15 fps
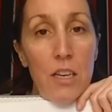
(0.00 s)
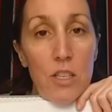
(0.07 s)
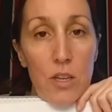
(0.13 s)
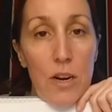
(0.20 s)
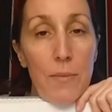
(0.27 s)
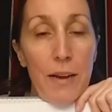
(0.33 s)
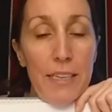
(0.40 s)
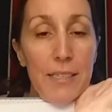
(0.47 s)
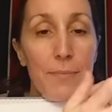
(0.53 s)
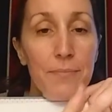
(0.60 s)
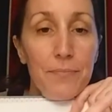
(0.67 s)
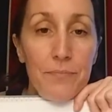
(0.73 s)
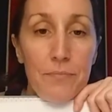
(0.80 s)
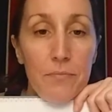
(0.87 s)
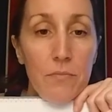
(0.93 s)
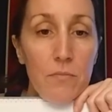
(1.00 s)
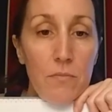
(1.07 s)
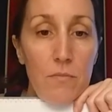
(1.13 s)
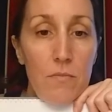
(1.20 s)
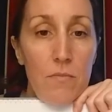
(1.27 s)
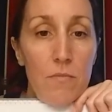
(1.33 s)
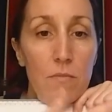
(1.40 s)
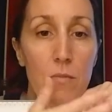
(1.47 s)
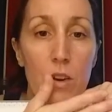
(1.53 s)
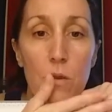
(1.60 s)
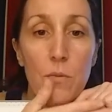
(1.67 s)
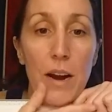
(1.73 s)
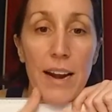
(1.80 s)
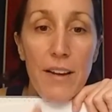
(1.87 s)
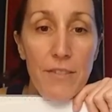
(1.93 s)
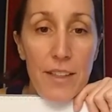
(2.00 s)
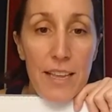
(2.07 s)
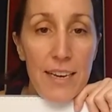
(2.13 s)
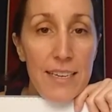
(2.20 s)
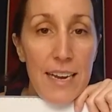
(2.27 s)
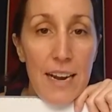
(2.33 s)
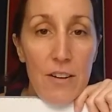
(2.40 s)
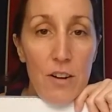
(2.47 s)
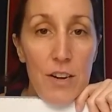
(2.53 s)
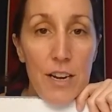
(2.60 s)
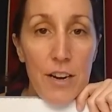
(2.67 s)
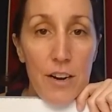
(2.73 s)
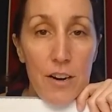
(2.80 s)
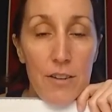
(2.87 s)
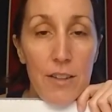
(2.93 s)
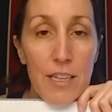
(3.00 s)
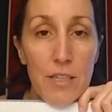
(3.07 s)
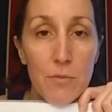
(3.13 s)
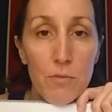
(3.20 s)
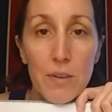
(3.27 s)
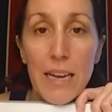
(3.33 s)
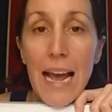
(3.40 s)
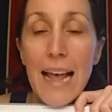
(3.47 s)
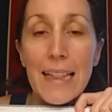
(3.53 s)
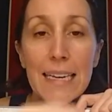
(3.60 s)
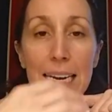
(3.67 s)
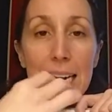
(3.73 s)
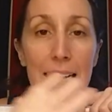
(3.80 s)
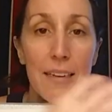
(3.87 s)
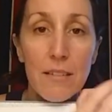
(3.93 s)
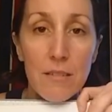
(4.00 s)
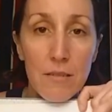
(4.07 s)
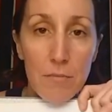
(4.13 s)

So anyways, write everything down on here that's reality,